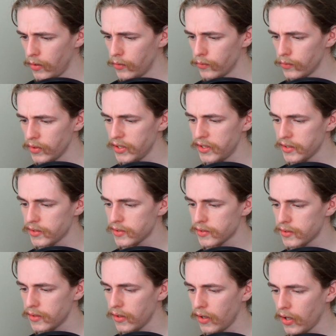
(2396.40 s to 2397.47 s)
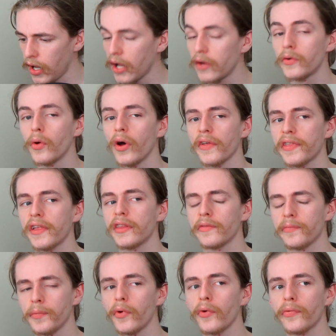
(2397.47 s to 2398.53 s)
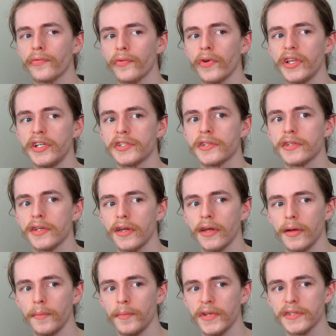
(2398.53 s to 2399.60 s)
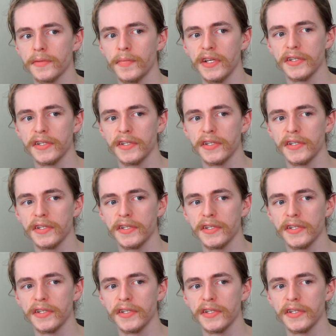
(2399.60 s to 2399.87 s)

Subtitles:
released. No, I think they've both released bits and